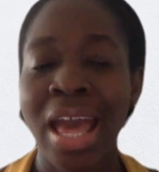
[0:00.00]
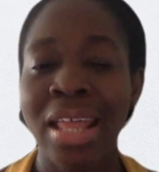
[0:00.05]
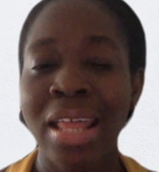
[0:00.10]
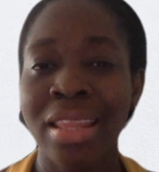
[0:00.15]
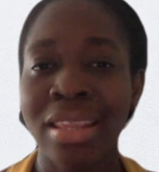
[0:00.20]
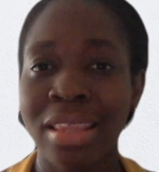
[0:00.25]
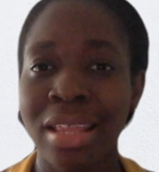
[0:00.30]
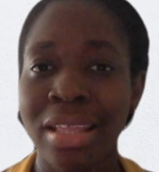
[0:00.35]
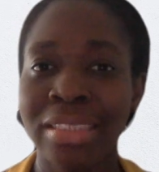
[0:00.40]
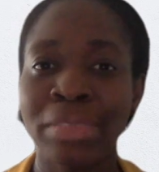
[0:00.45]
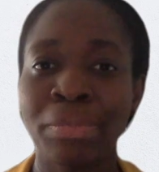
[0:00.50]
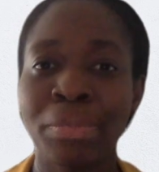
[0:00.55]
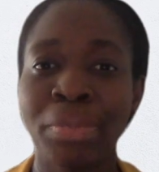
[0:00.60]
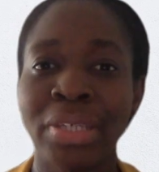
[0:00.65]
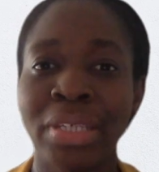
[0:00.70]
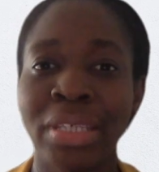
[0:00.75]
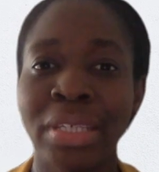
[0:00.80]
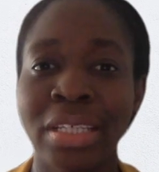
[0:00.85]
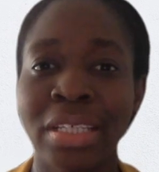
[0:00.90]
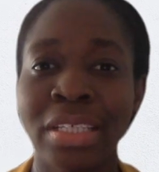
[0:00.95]
And that's
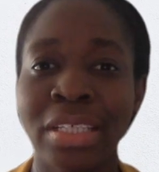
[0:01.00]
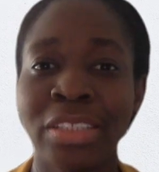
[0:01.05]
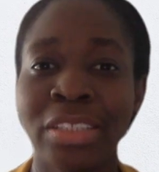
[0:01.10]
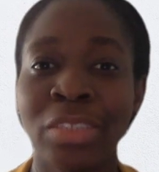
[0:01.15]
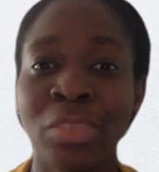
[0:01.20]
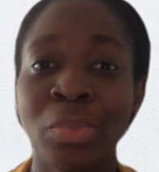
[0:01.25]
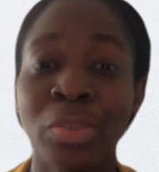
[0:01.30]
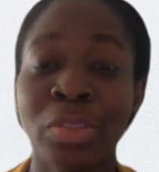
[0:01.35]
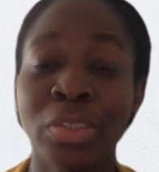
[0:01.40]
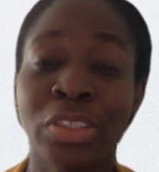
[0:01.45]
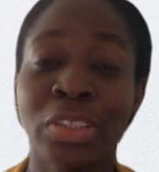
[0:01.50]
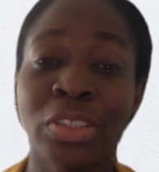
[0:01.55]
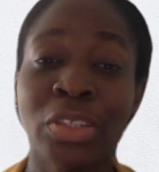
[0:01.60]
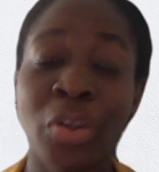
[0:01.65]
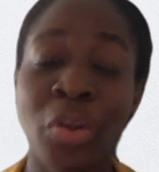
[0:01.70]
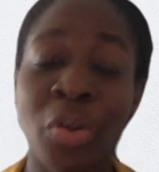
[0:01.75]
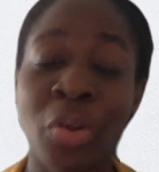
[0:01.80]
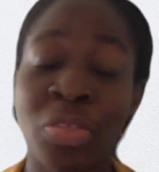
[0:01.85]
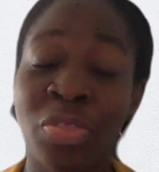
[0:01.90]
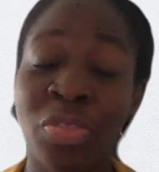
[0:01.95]
because you want to
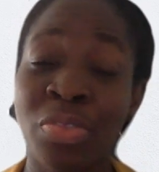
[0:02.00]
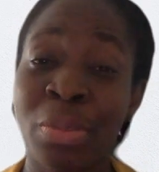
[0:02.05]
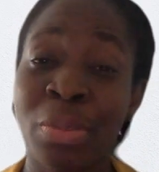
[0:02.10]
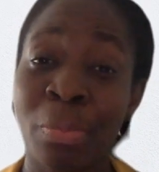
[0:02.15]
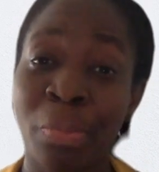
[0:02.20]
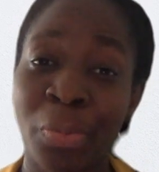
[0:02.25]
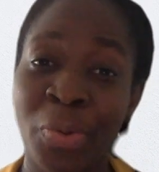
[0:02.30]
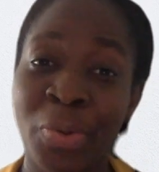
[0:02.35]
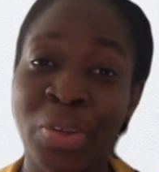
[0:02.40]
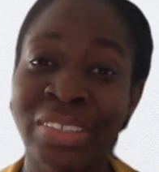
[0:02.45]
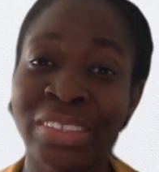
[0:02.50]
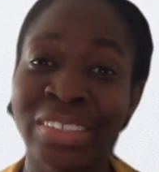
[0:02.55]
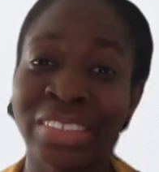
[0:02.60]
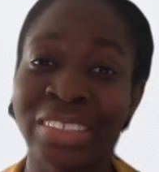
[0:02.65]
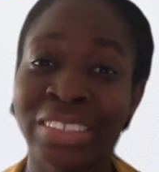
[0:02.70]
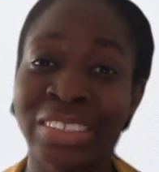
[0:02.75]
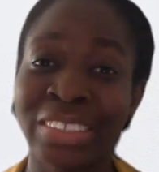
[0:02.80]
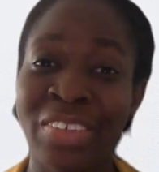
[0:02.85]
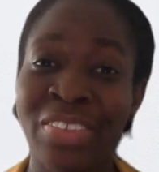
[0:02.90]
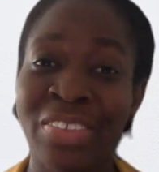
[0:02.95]
go through the
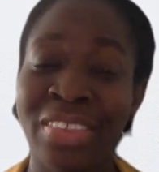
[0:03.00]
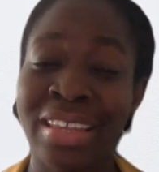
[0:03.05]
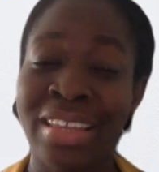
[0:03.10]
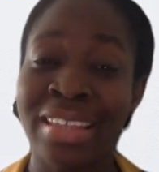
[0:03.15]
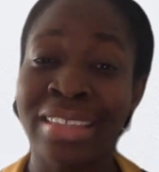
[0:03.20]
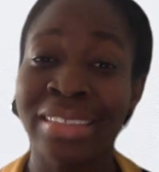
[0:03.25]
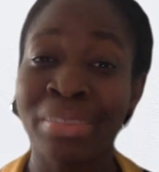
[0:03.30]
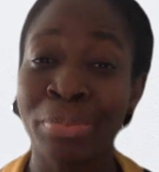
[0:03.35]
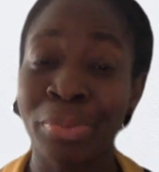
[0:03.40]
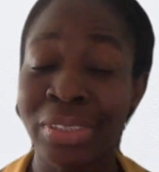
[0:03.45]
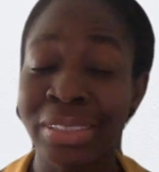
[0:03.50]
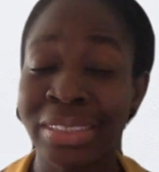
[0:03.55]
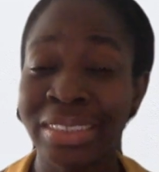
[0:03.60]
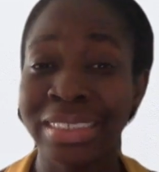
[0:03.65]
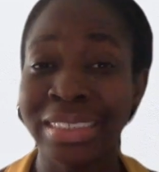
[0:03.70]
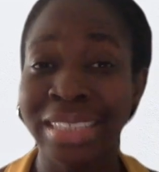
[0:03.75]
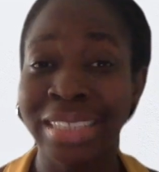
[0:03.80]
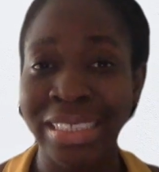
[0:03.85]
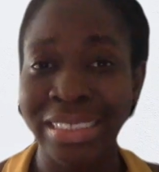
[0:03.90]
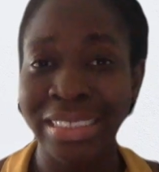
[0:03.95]
process so that
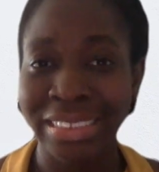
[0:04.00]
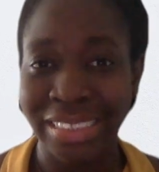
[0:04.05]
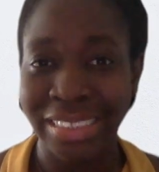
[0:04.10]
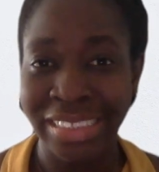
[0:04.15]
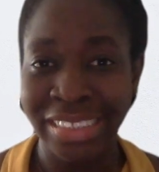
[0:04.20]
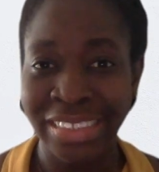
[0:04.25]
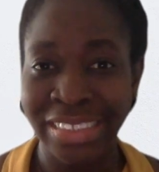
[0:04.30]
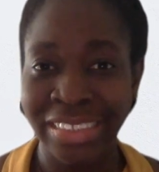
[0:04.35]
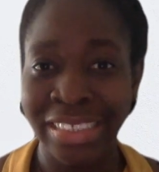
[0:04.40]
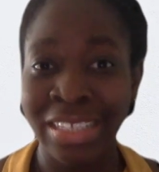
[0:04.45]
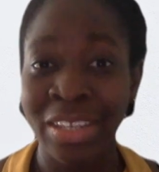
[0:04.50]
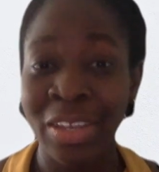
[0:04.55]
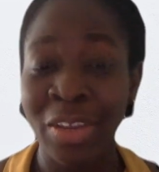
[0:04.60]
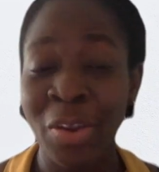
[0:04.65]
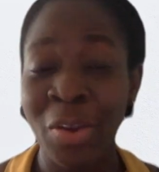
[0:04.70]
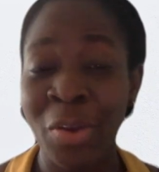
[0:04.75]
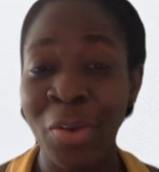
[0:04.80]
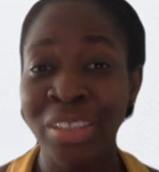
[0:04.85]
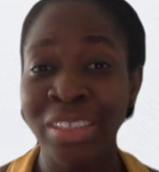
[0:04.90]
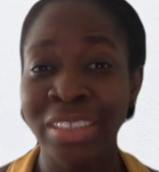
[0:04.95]
boxes are ticked and the
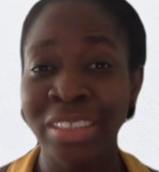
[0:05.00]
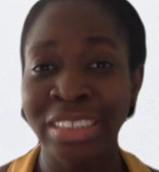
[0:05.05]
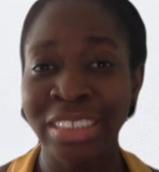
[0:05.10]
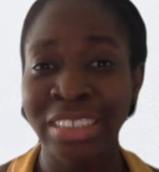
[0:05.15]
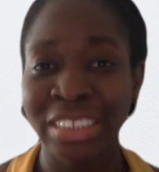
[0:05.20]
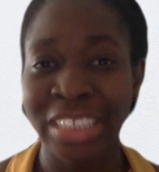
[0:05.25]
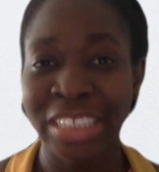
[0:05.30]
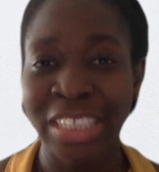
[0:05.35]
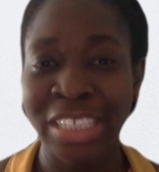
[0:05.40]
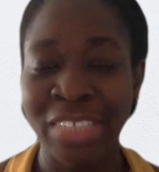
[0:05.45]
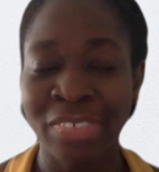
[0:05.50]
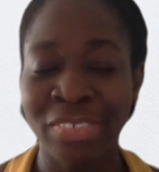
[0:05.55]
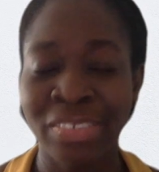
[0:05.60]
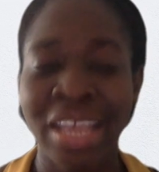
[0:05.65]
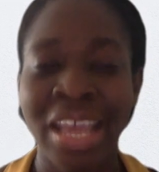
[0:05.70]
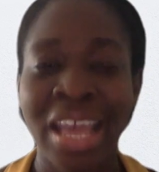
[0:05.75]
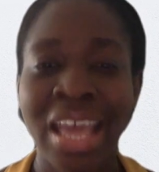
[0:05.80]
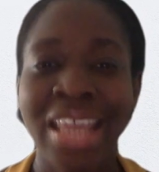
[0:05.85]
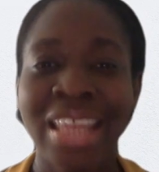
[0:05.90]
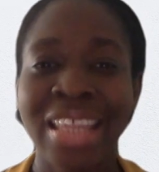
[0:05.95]
goal is achieved.
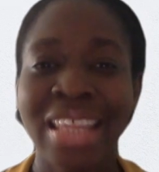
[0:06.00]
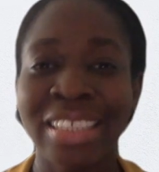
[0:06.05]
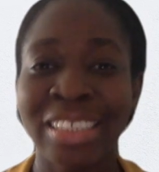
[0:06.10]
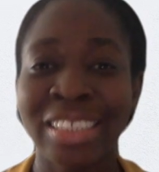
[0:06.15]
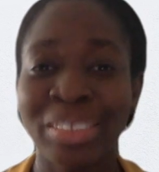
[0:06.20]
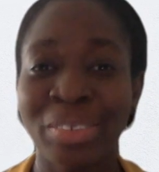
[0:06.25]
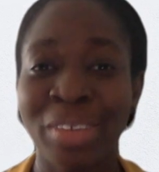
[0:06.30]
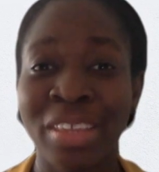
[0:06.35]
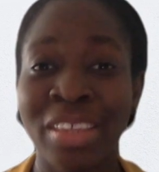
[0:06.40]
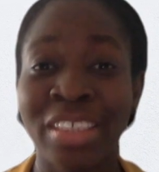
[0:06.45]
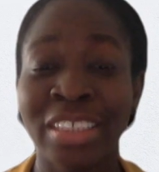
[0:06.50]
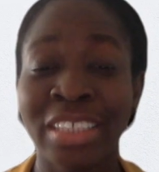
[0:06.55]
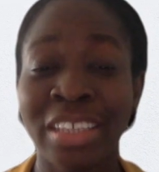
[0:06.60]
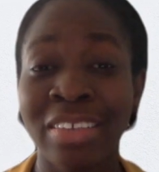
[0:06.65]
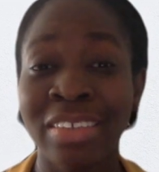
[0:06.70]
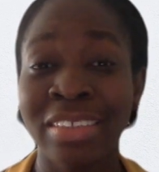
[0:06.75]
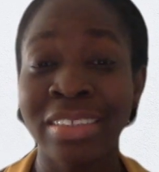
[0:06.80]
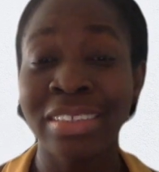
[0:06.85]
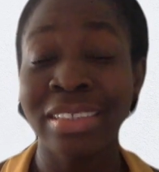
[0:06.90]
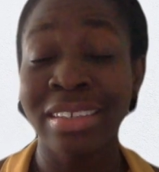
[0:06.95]
This way, the
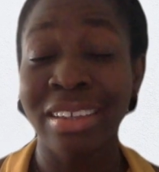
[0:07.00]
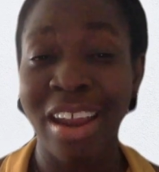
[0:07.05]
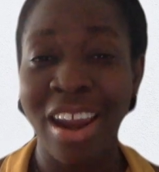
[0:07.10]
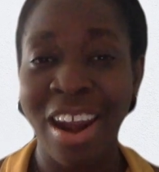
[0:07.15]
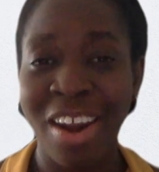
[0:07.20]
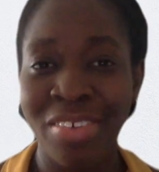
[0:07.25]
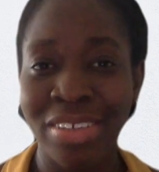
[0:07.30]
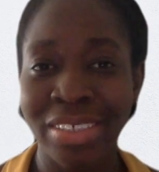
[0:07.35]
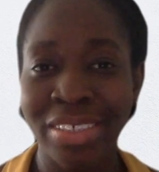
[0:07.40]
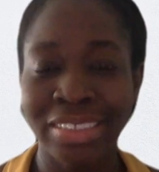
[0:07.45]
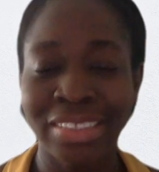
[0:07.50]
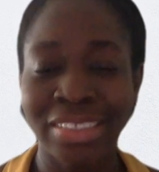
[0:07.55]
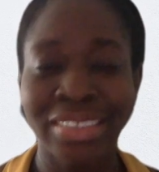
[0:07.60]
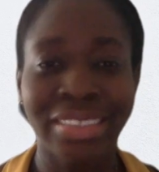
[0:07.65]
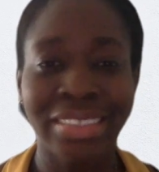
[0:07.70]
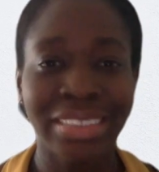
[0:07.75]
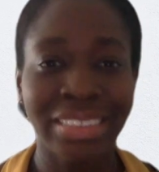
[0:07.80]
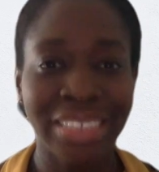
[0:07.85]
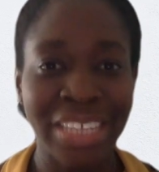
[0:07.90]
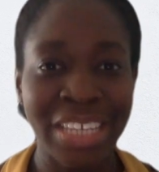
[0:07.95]
child is encouraged to
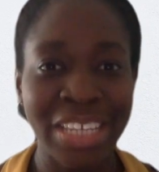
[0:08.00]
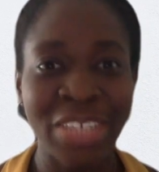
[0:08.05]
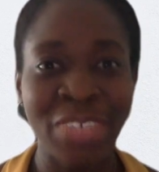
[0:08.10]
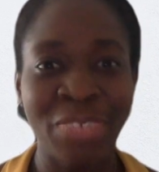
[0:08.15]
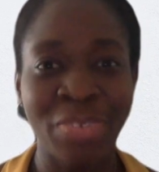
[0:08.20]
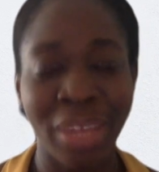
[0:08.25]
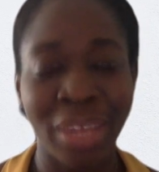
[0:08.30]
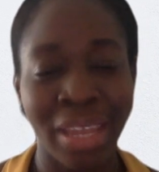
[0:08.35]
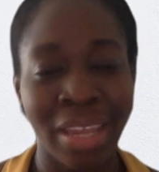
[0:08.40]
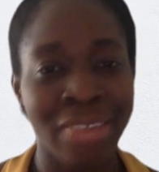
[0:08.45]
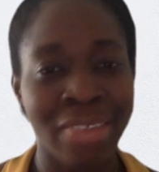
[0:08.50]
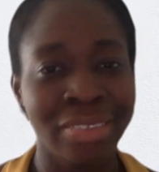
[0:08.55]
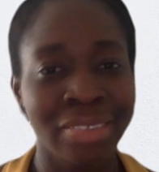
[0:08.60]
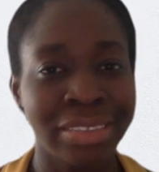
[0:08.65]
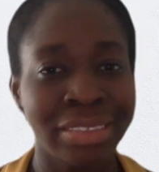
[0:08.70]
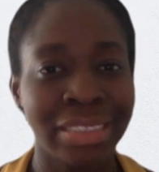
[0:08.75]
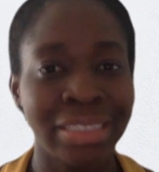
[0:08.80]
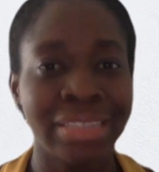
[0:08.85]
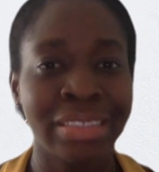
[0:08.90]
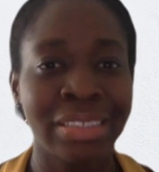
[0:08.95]
continue working on
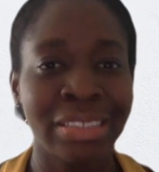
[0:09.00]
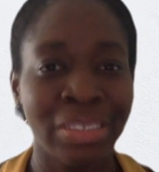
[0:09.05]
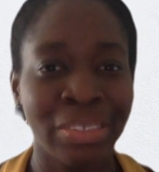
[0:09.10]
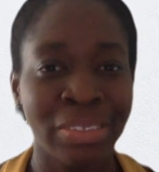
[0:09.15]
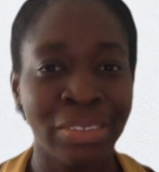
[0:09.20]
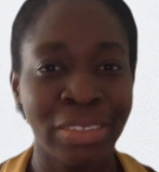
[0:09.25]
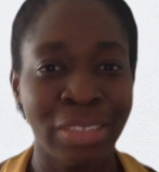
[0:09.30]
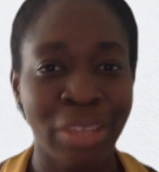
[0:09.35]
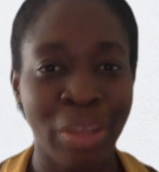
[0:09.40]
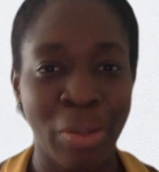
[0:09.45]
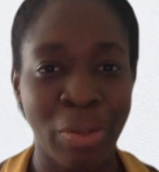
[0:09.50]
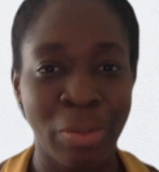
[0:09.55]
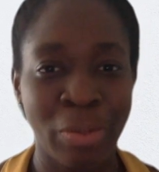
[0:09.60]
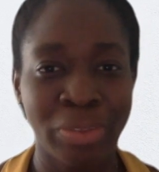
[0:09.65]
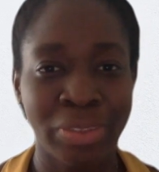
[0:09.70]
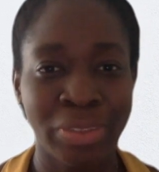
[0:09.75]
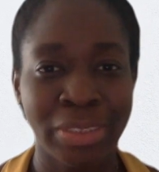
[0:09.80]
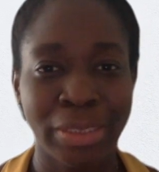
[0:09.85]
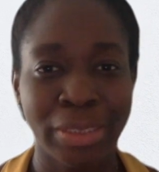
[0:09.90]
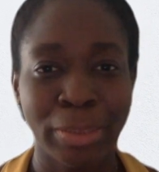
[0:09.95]
setting those
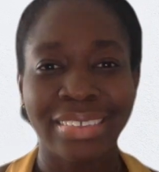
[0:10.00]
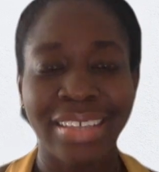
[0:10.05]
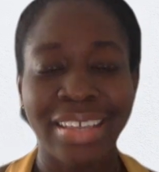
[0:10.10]
goals.